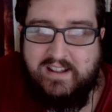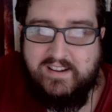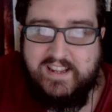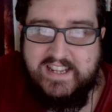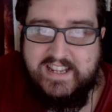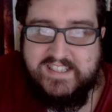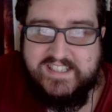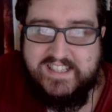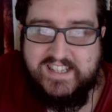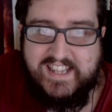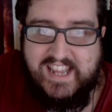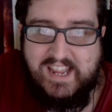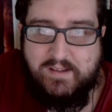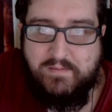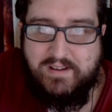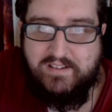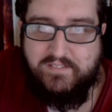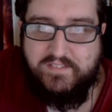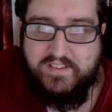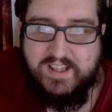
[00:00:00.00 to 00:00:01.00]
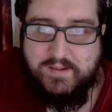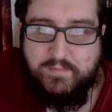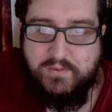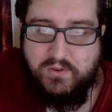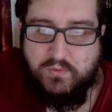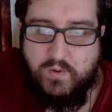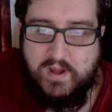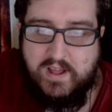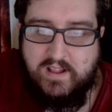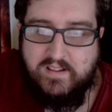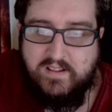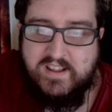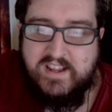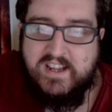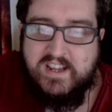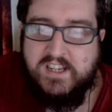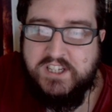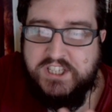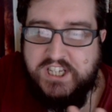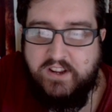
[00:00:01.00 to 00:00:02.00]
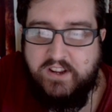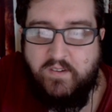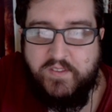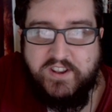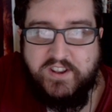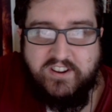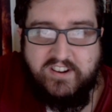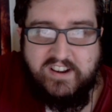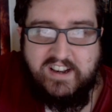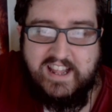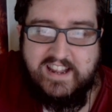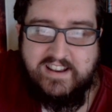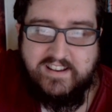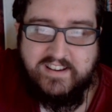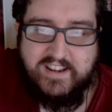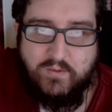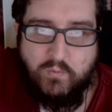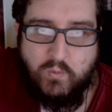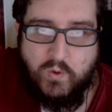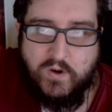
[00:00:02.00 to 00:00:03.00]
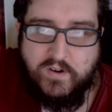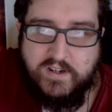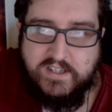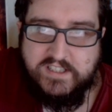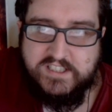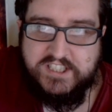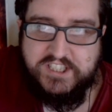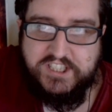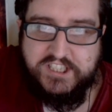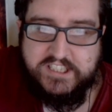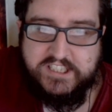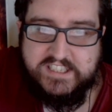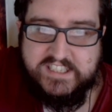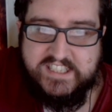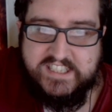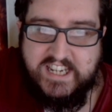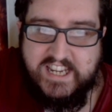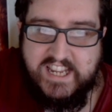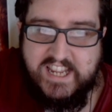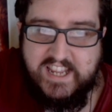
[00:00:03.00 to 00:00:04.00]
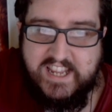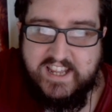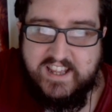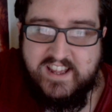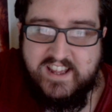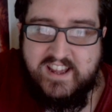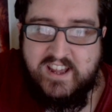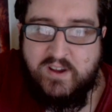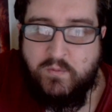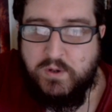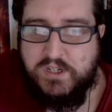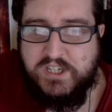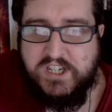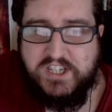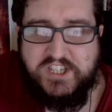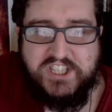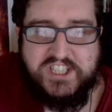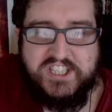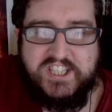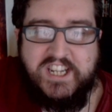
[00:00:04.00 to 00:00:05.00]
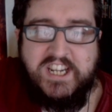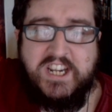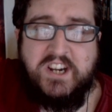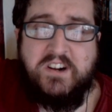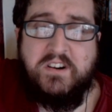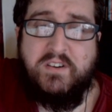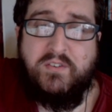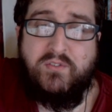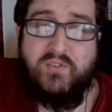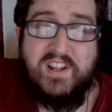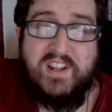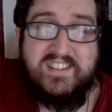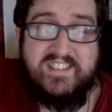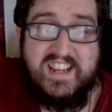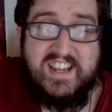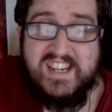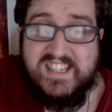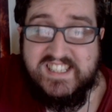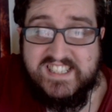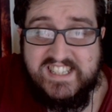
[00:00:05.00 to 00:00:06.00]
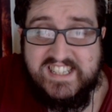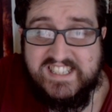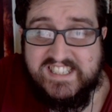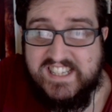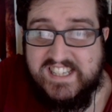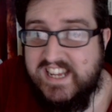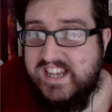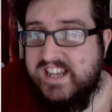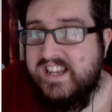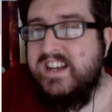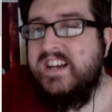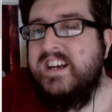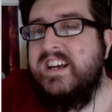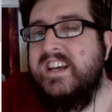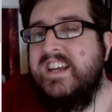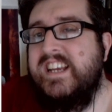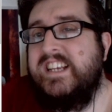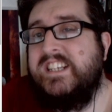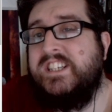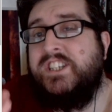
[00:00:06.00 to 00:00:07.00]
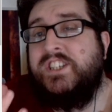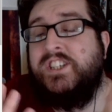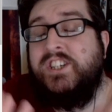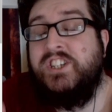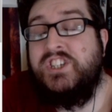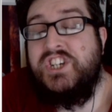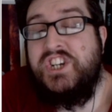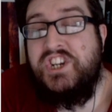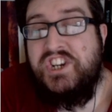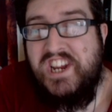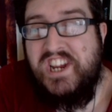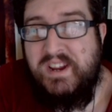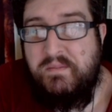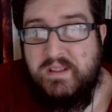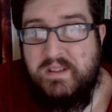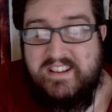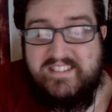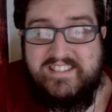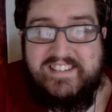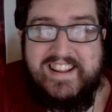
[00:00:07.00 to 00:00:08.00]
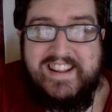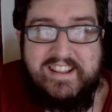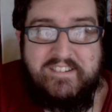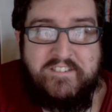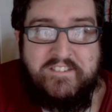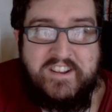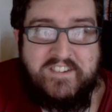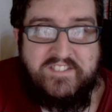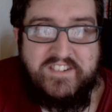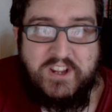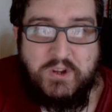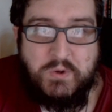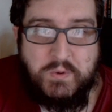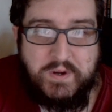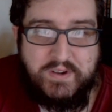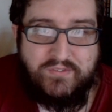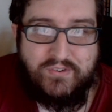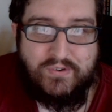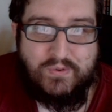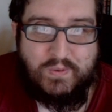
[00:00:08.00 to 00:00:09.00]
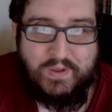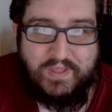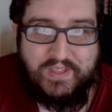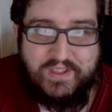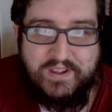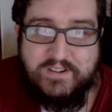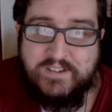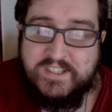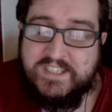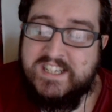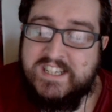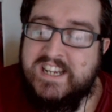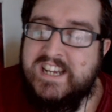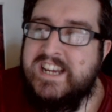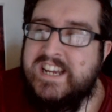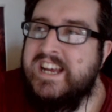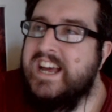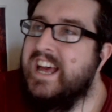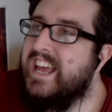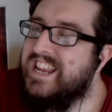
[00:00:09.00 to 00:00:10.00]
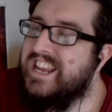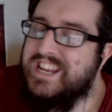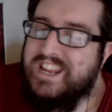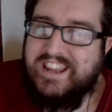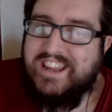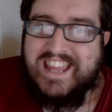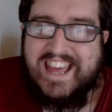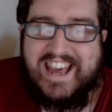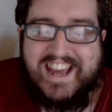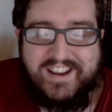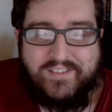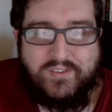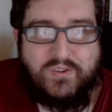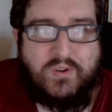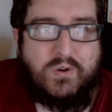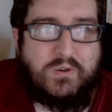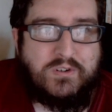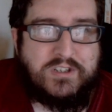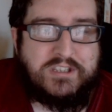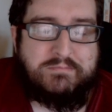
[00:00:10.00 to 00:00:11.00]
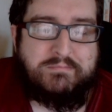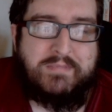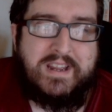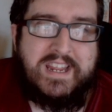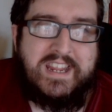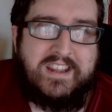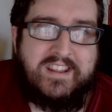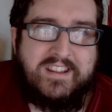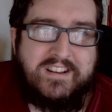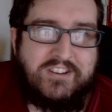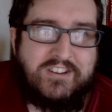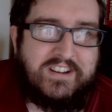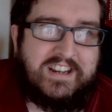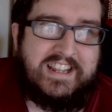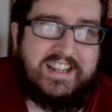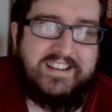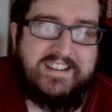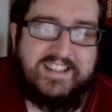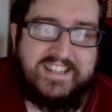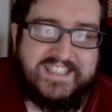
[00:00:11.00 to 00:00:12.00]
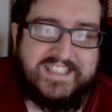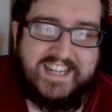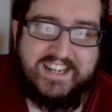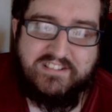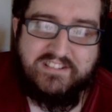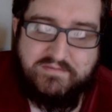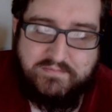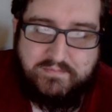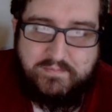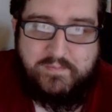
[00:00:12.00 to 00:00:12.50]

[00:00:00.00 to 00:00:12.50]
kits that came out for them as well. So you've got the Dunlending Warriors, as you can see here, which I just think are a fantastic set. It's such a shame that it's nearly 50 quid for all of those. You can, of course, make Dunlendings out of,